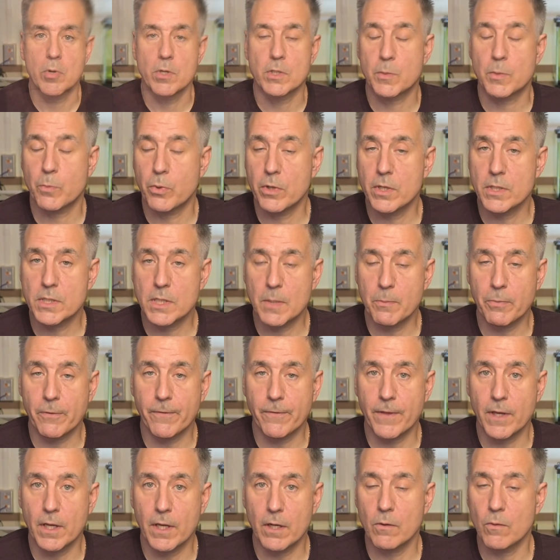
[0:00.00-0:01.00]
It's a pretty simple
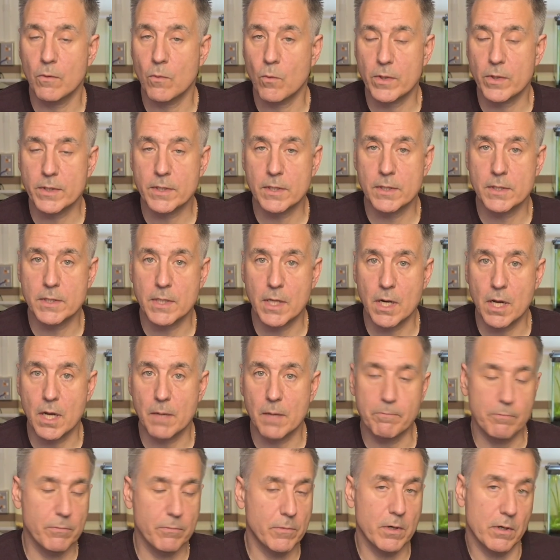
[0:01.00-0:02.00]
thing. Once it's set
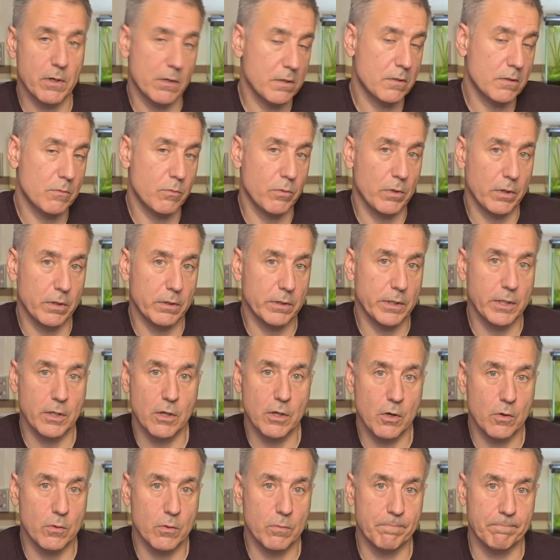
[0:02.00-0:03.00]
up, there's really
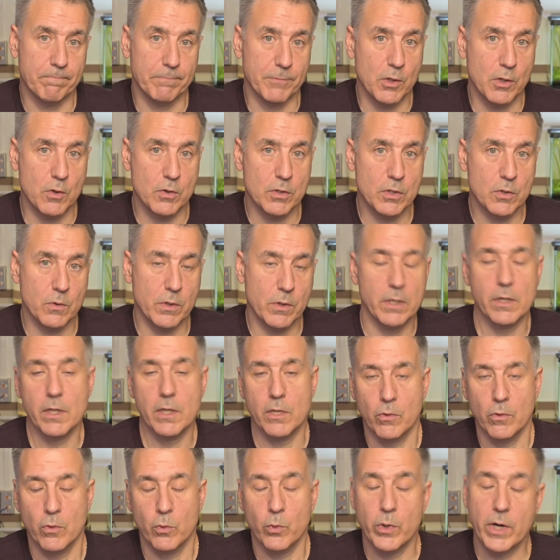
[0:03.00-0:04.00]
no use to it.
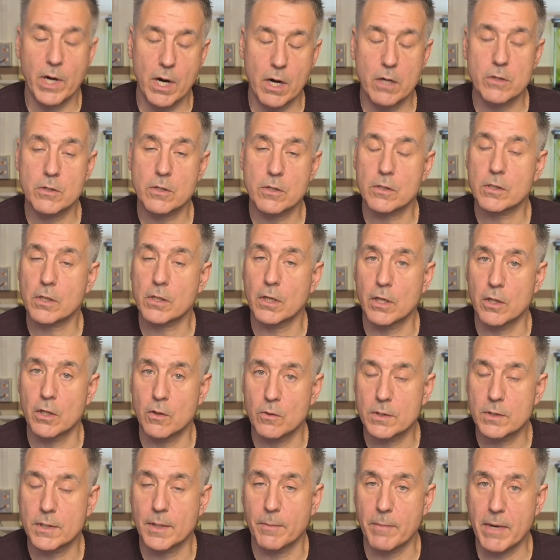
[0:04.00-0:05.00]
Readarr is just going to
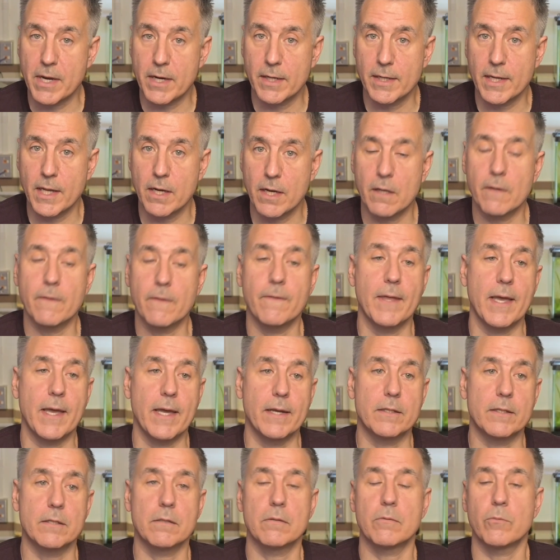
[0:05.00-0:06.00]
use the metadata
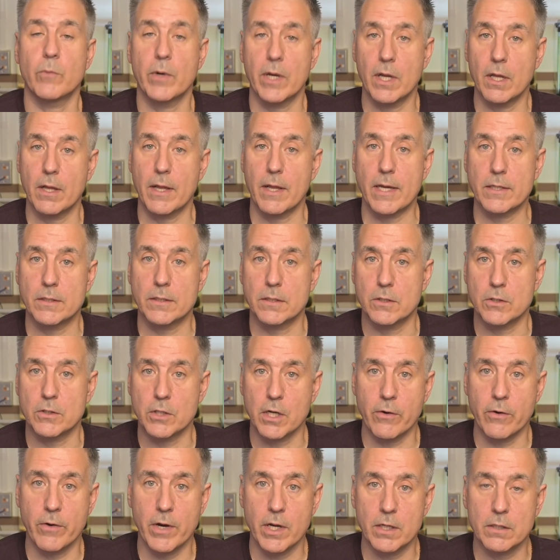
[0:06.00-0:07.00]
that reading glasses
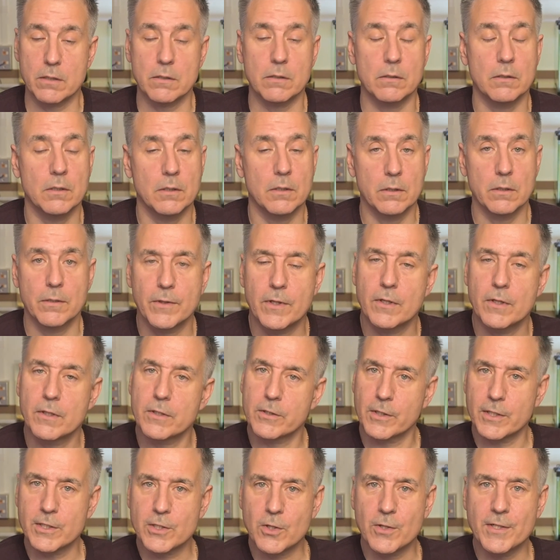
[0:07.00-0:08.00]
generates.
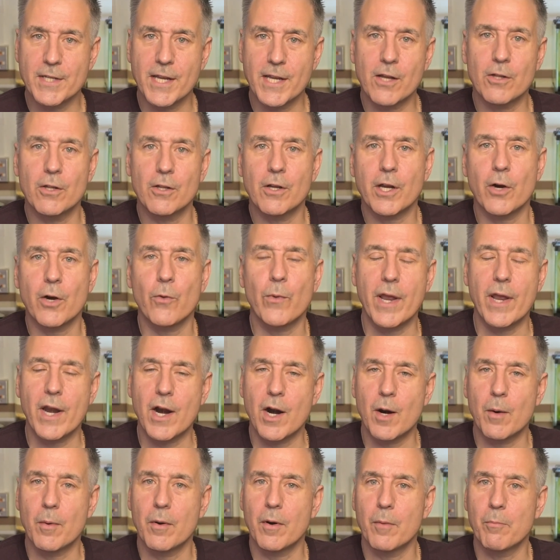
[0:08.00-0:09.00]
So let's go take a look at
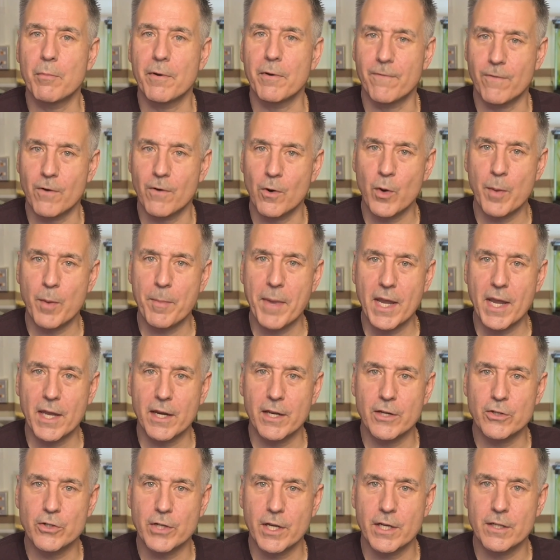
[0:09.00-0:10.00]
Readarr before we make
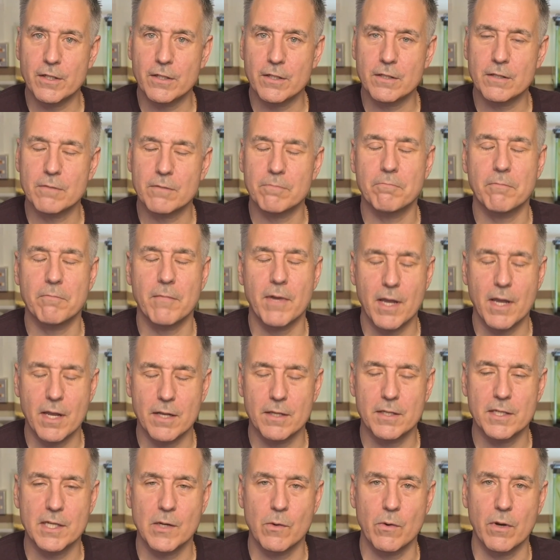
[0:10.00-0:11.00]
any changes
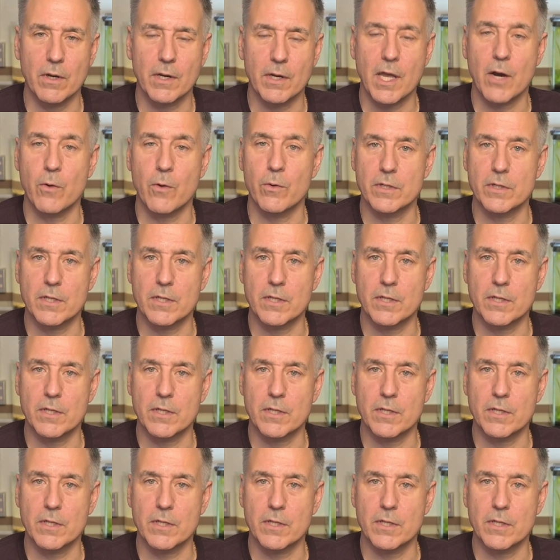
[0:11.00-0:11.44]
and see what kind of